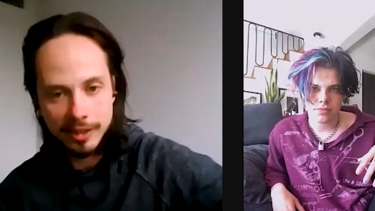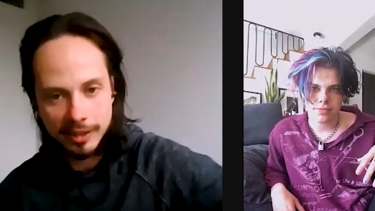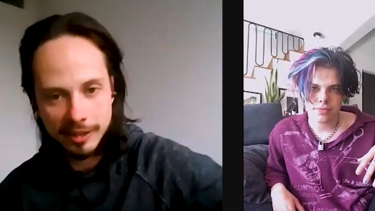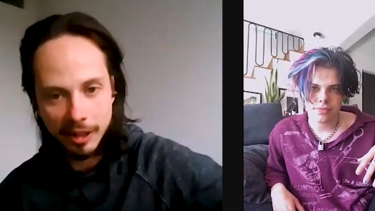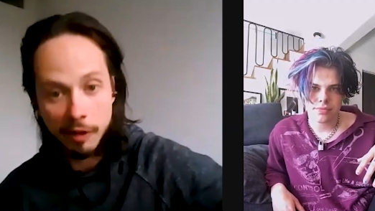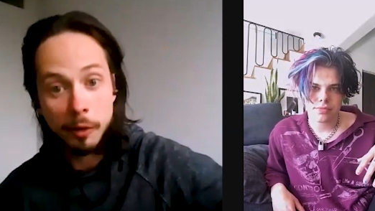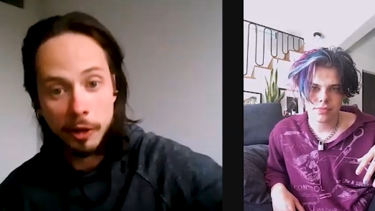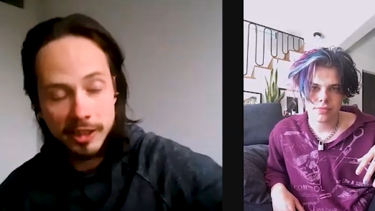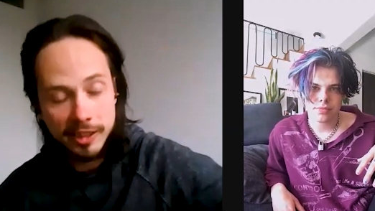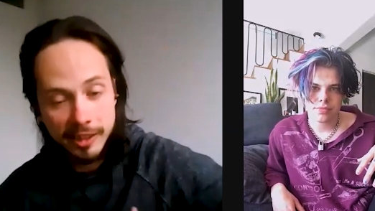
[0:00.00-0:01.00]
Speaker 1: is
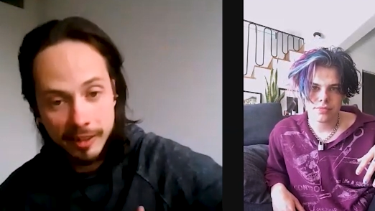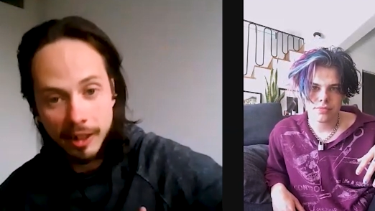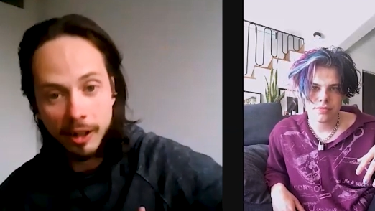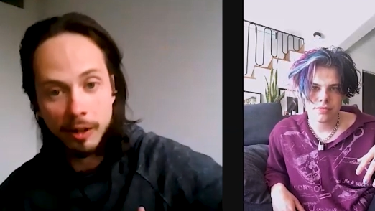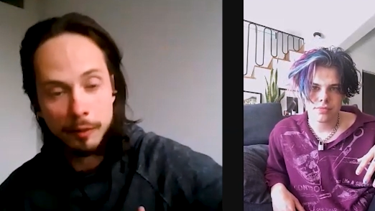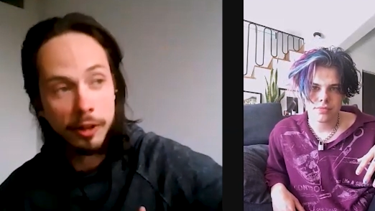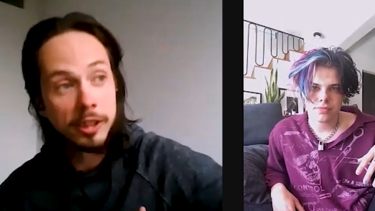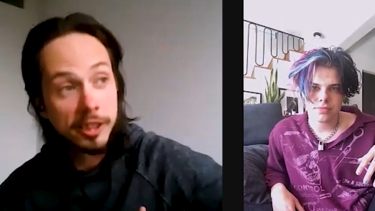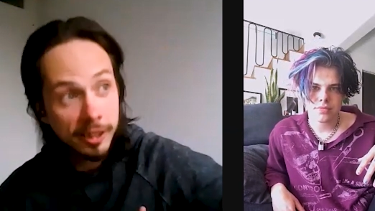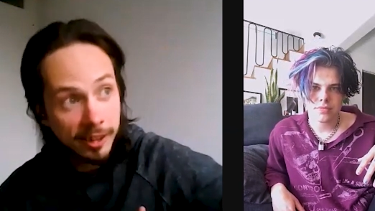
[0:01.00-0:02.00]
unfortunately
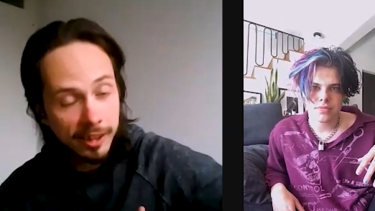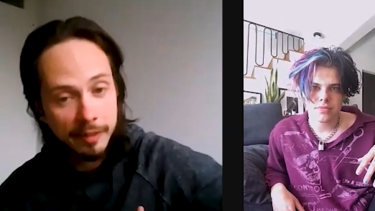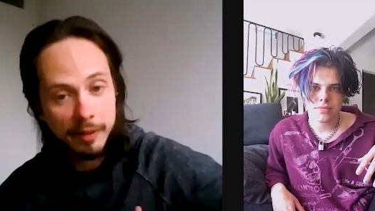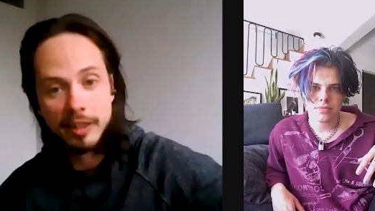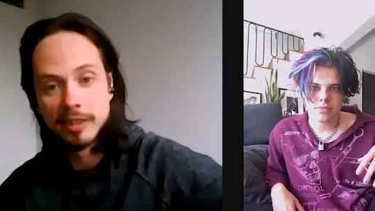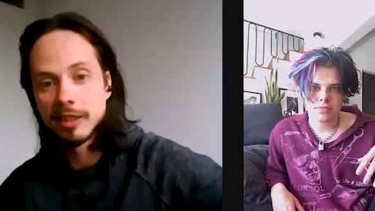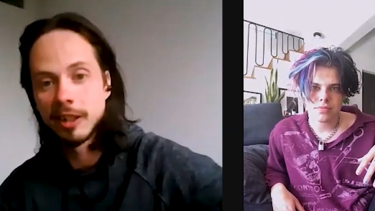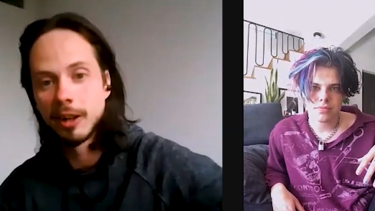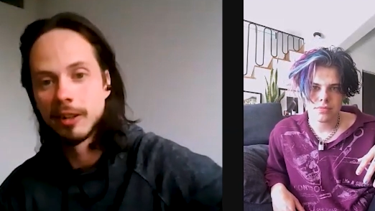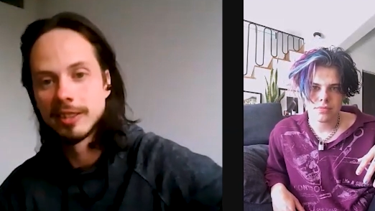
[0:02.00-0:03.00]
unfortunately very
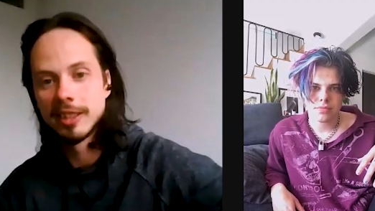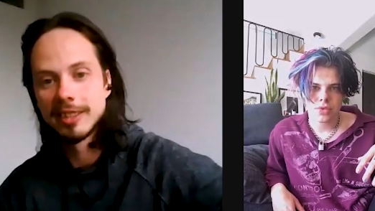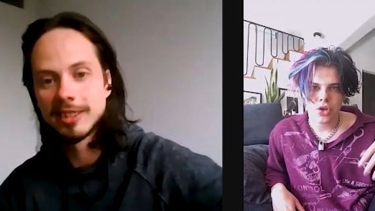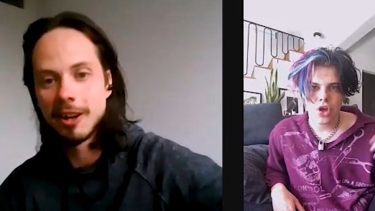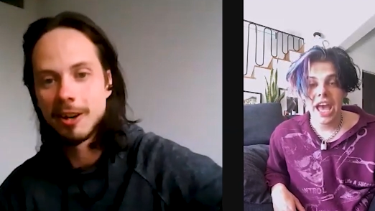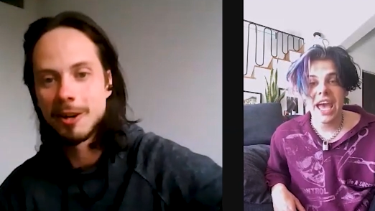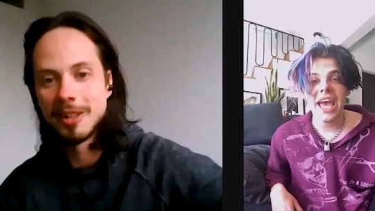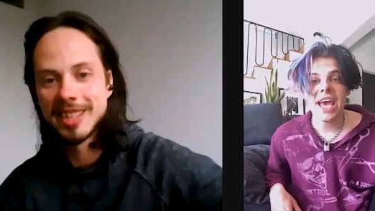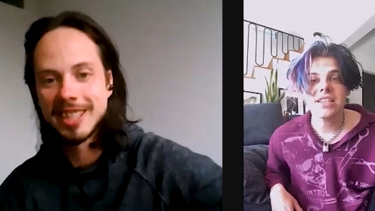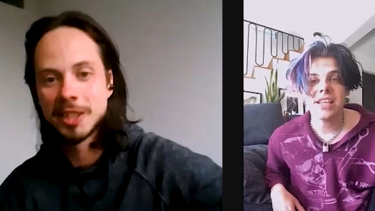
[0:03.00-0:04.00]
slow. It's it's not always
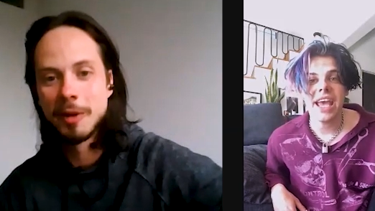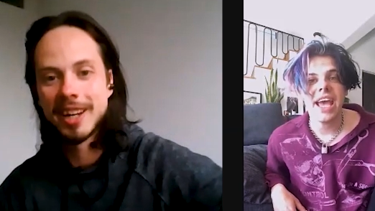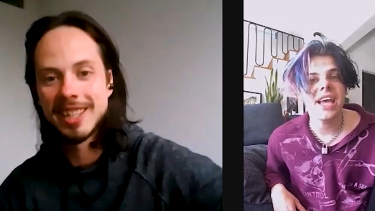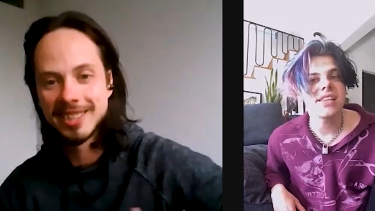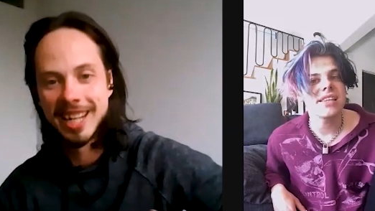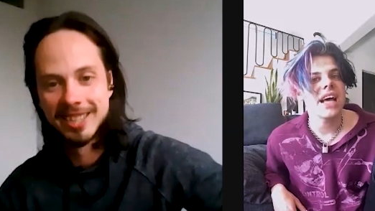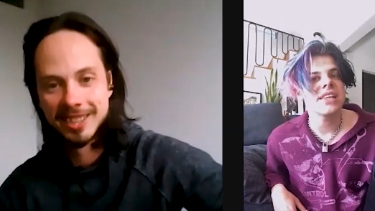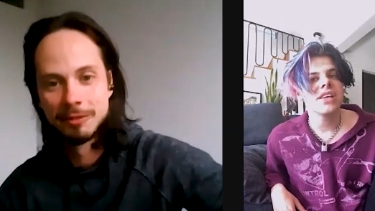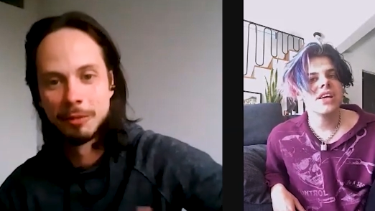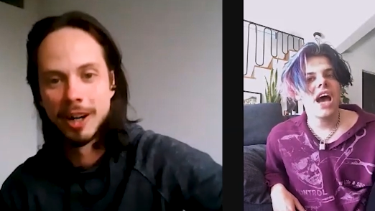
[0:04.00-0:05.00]
it is, as quick as,
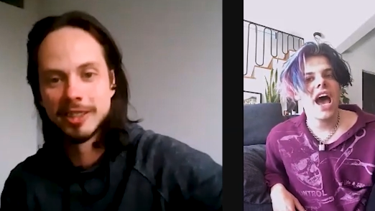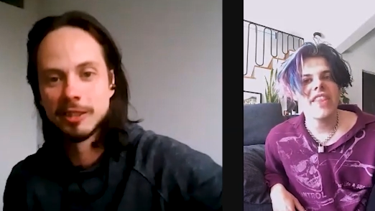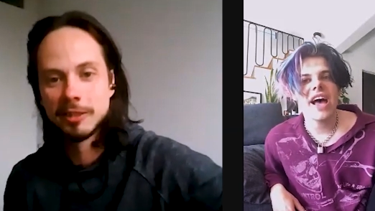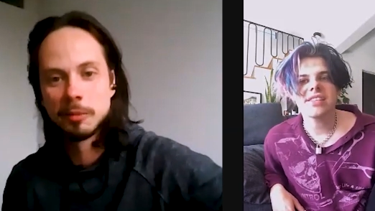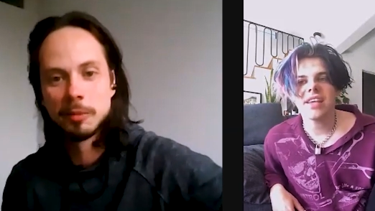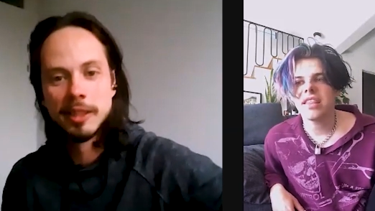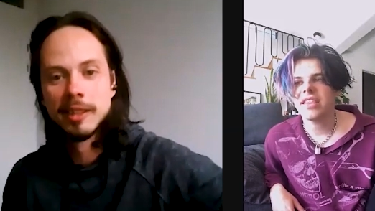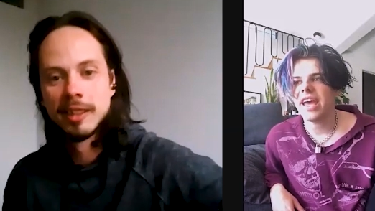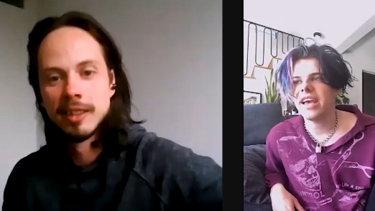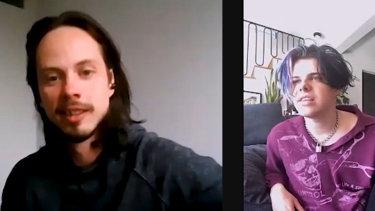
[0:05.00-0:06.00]
as you want. And that's the be.
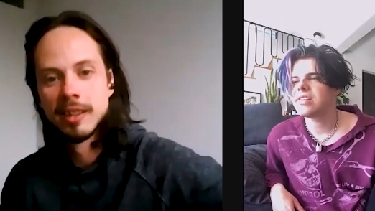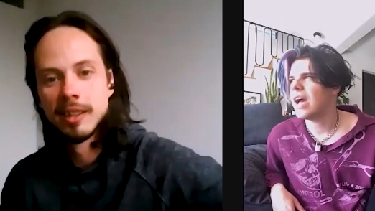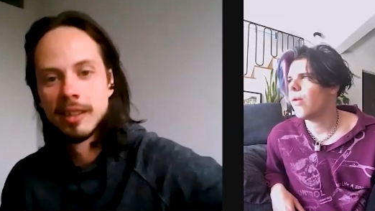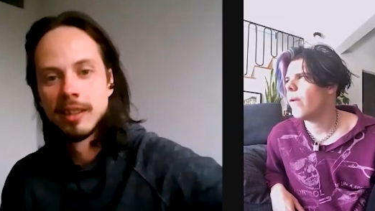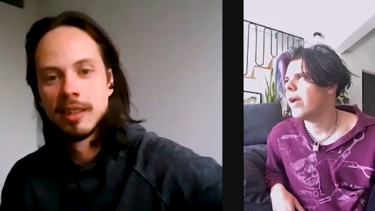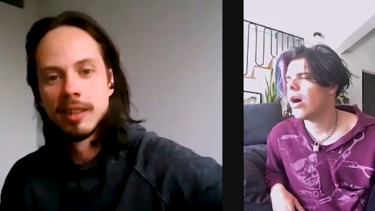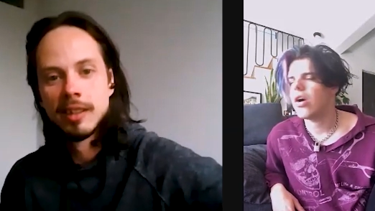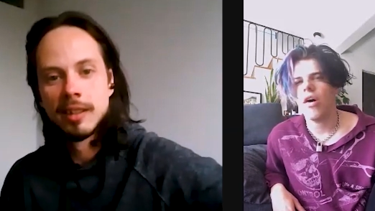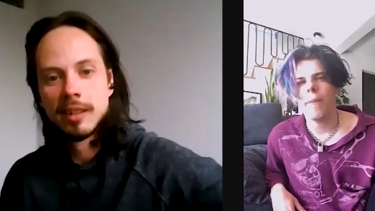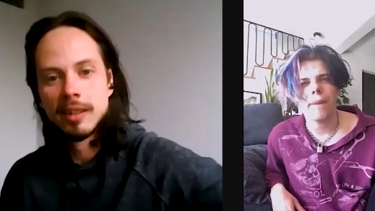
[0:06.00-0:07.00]
Speaker 2: thing. It's like we
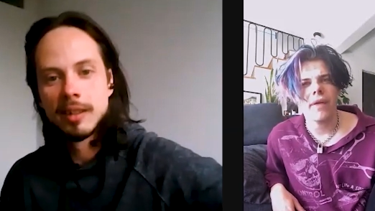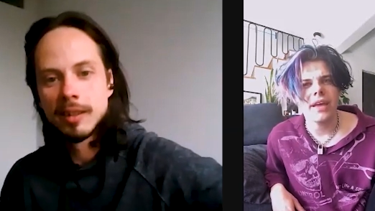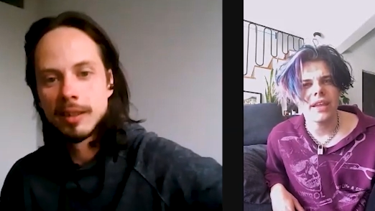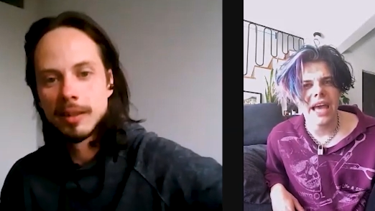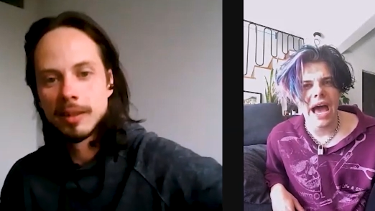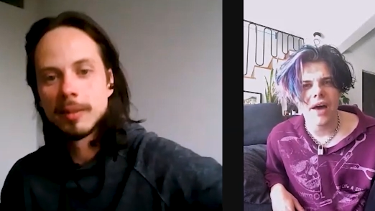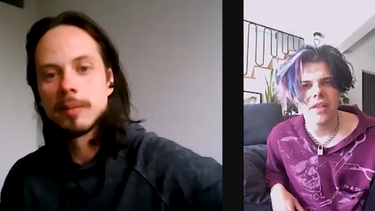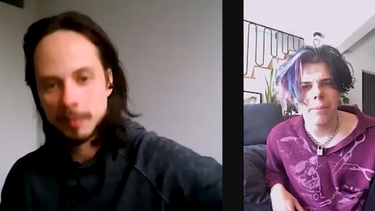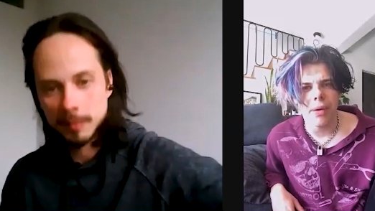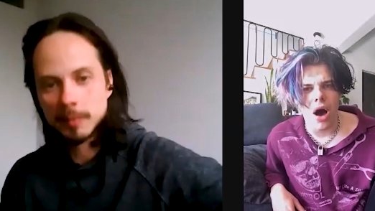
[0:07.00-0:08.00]
are completely out
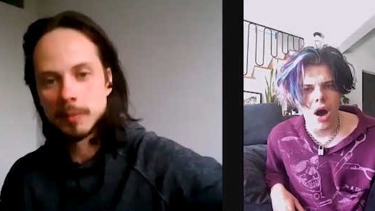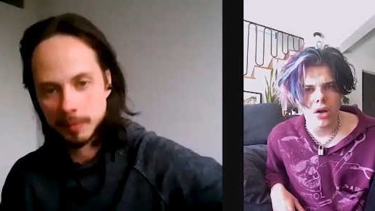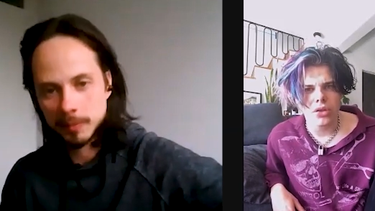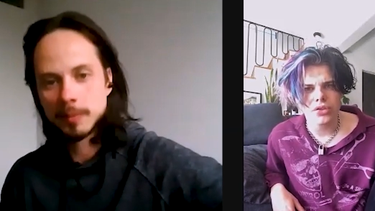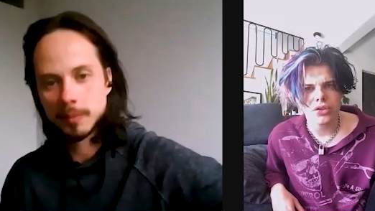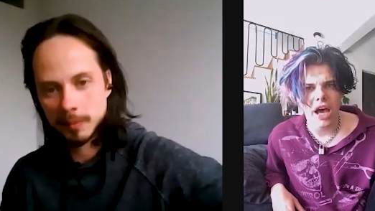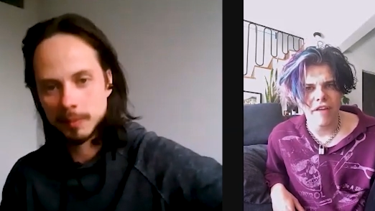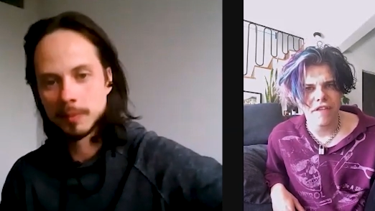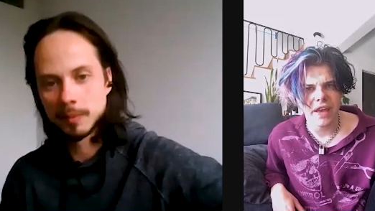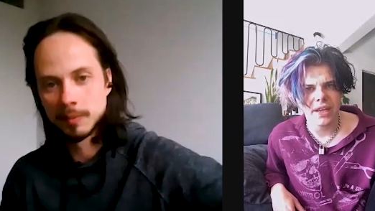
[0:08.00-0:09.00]
of the box.
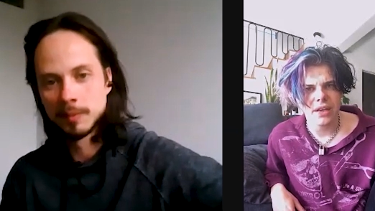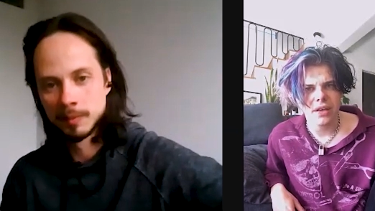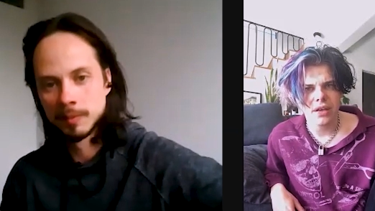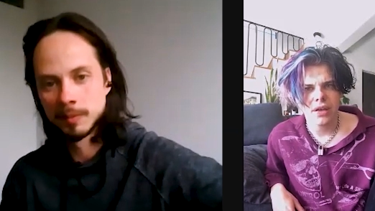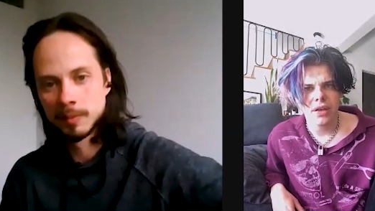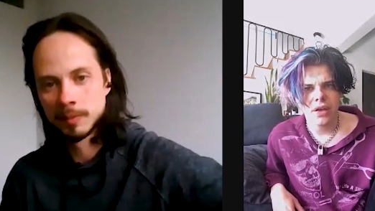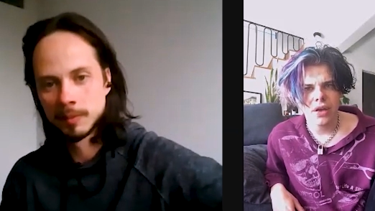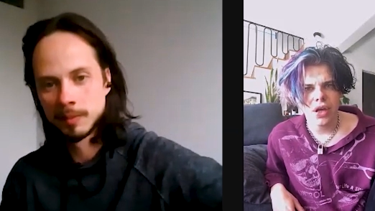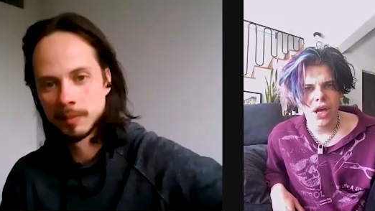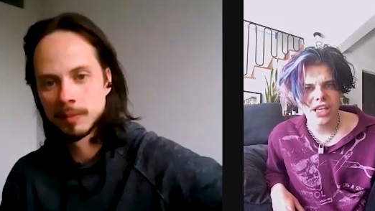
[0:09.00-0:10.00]
I mm. think mm.
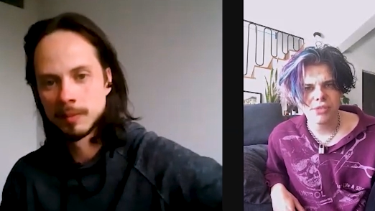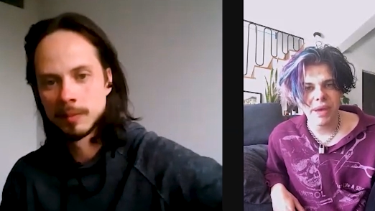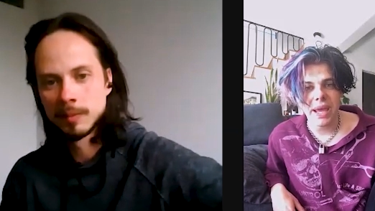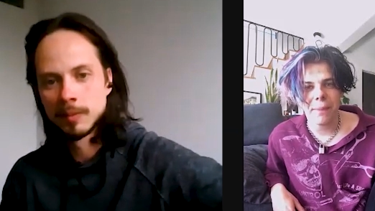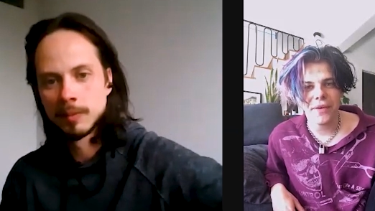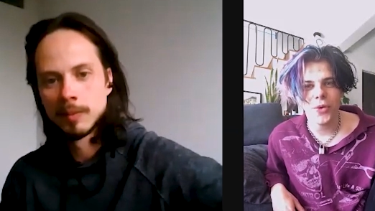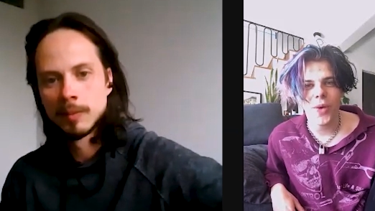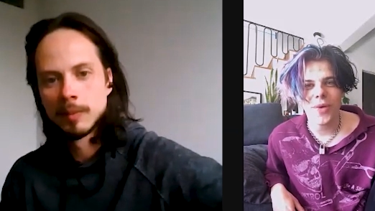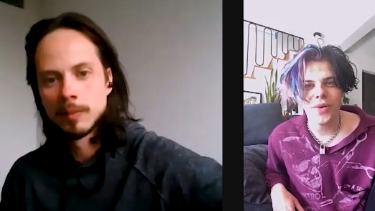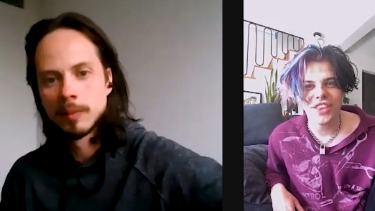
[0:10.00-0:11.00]
as people and the
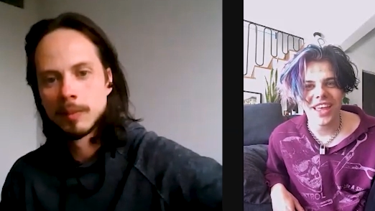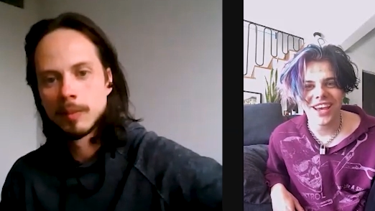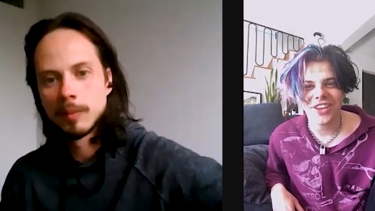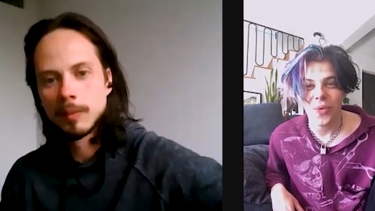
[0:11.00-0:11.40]
way we think and the